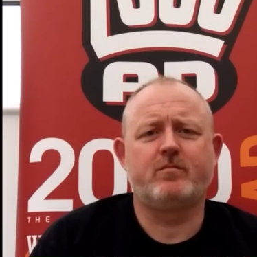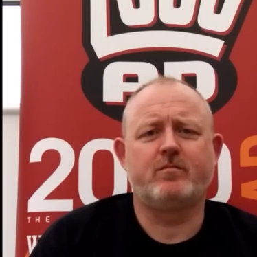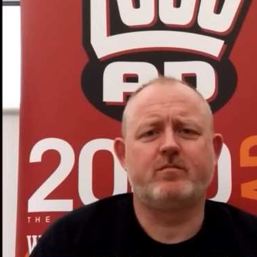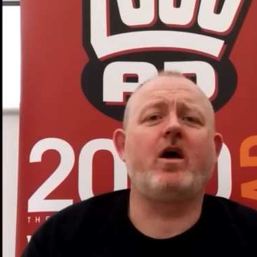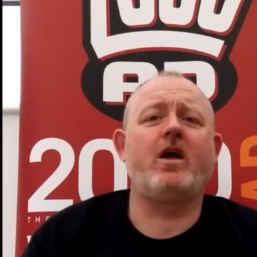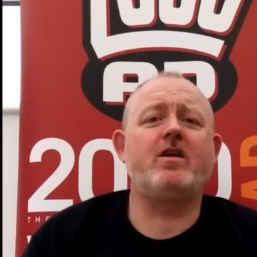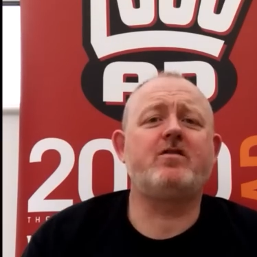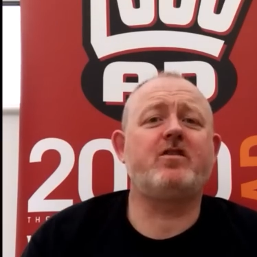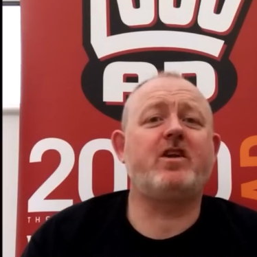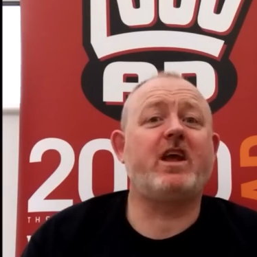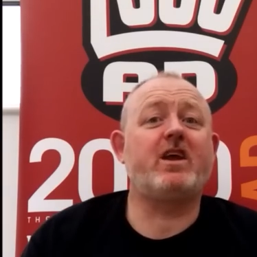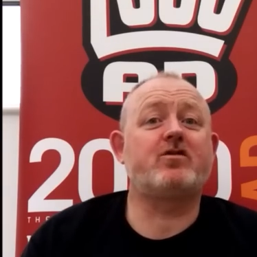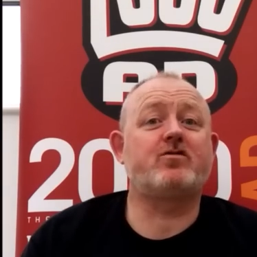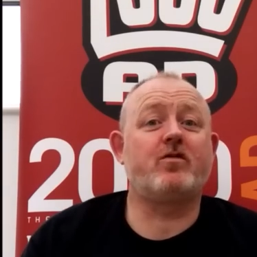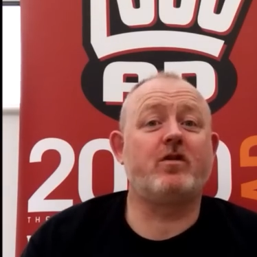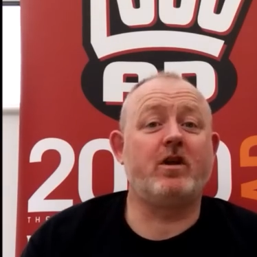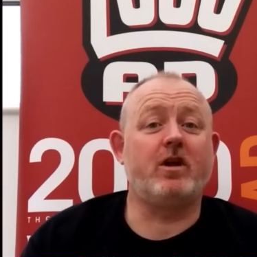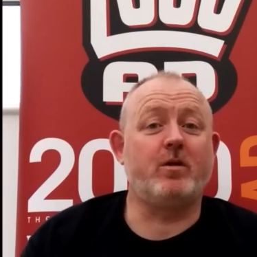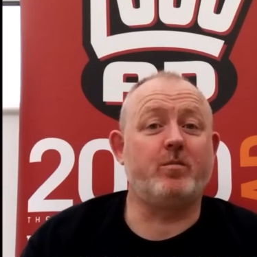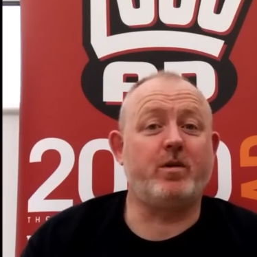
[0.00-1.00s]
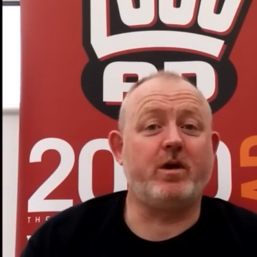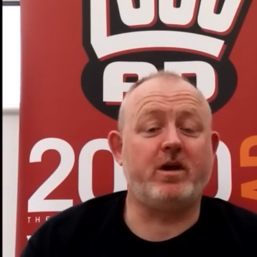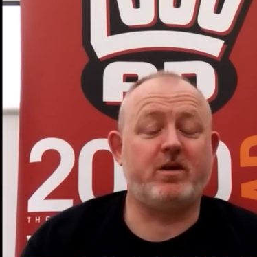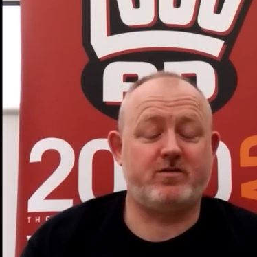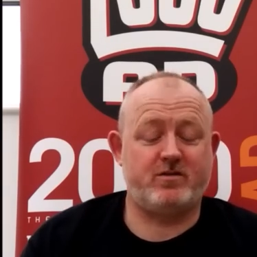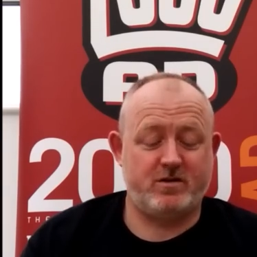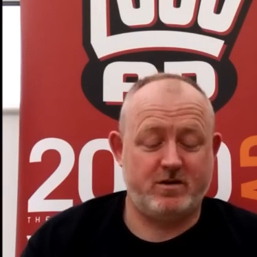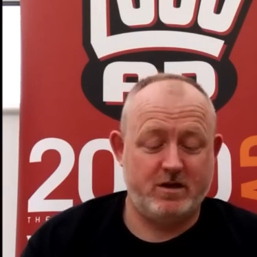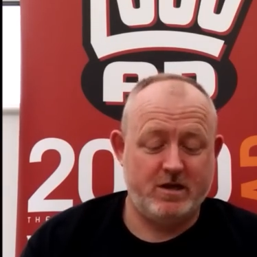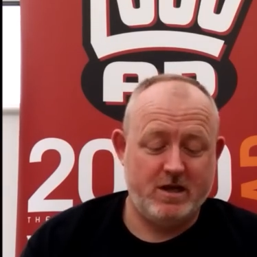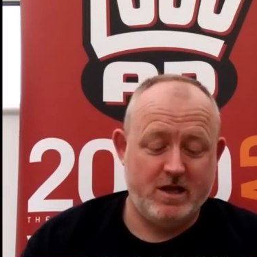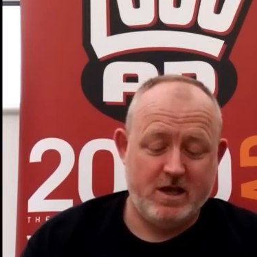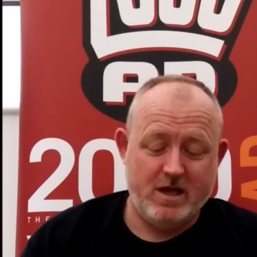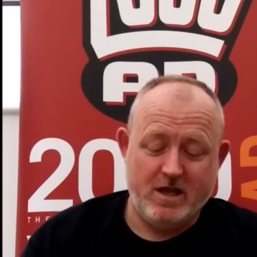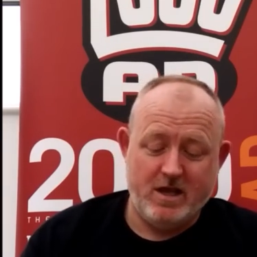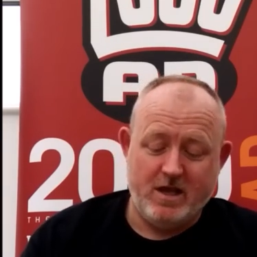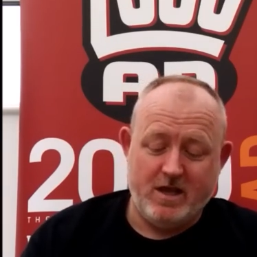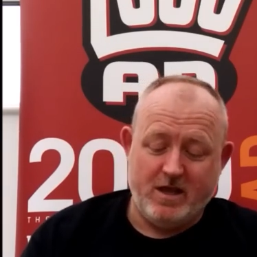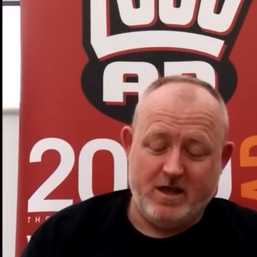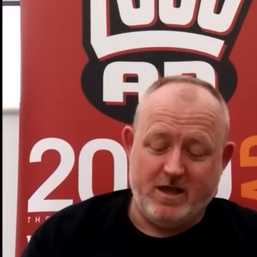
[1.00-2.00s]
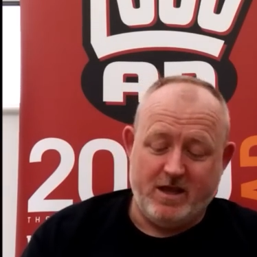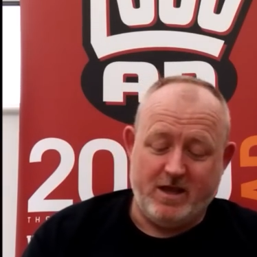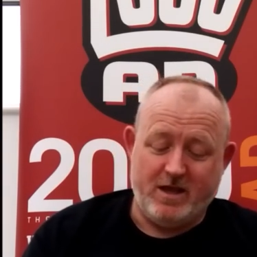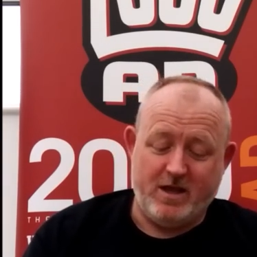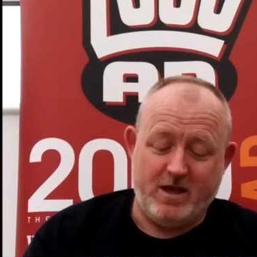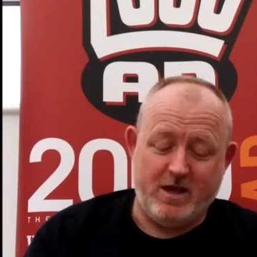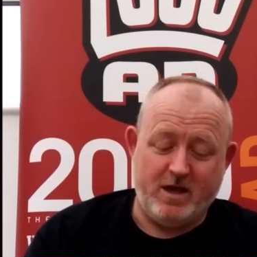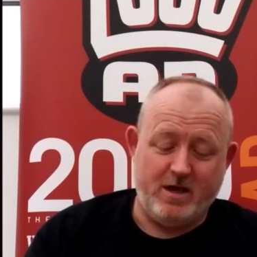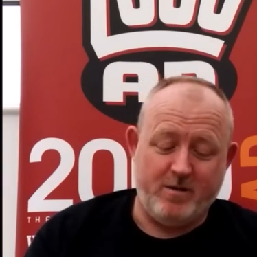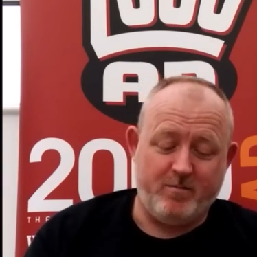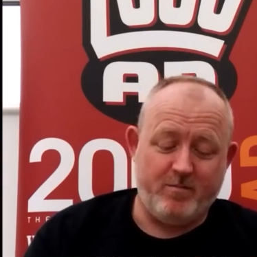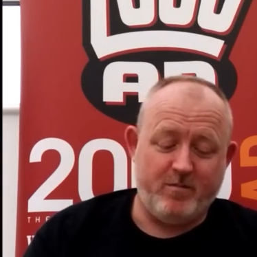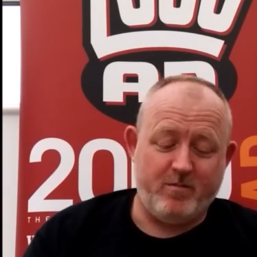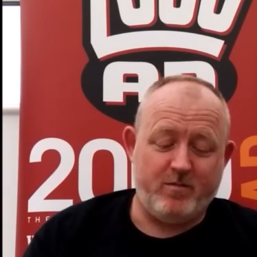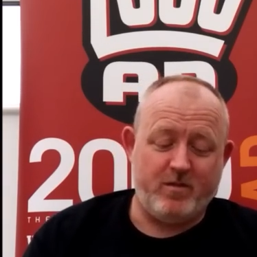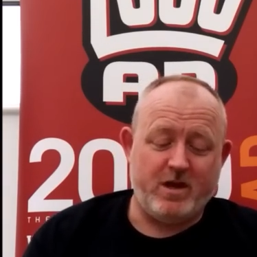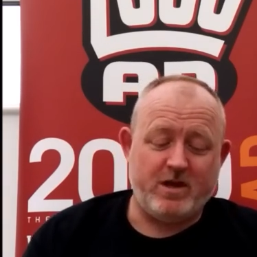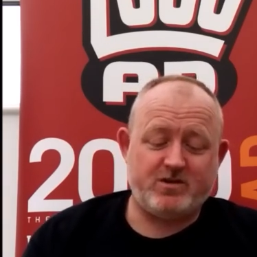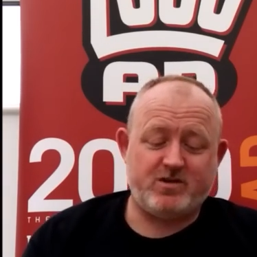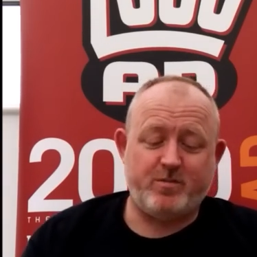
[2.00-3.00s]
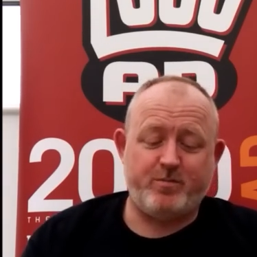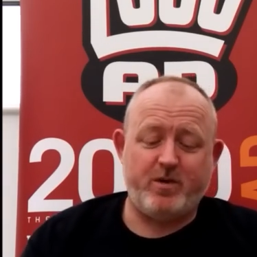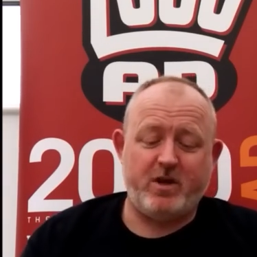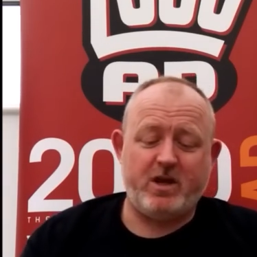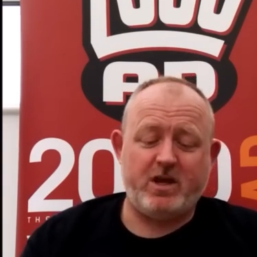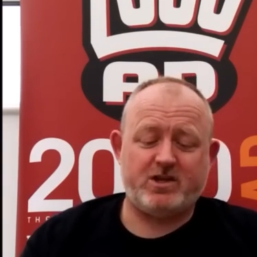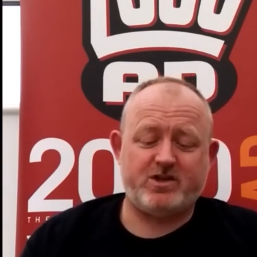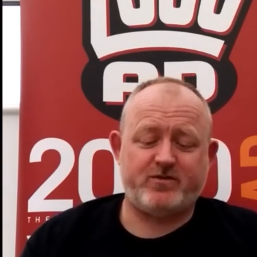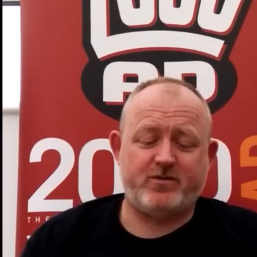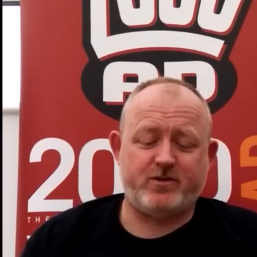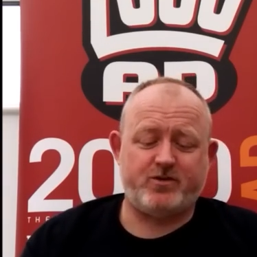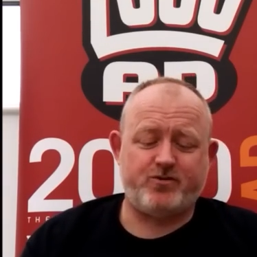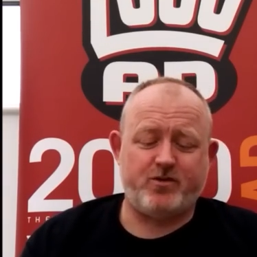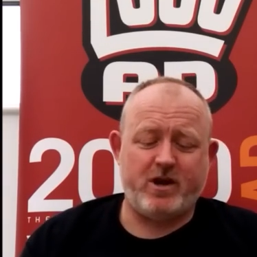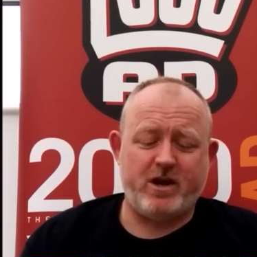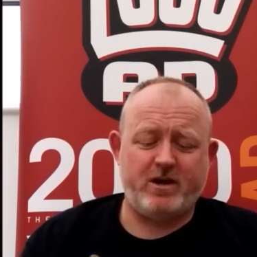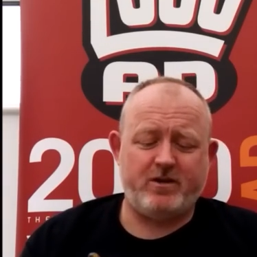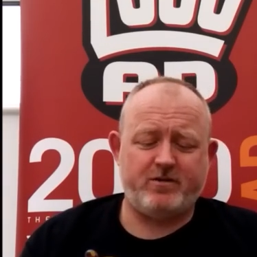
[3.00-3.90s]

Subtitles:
Oh, he's an extra little bit. There's the base for Dredd.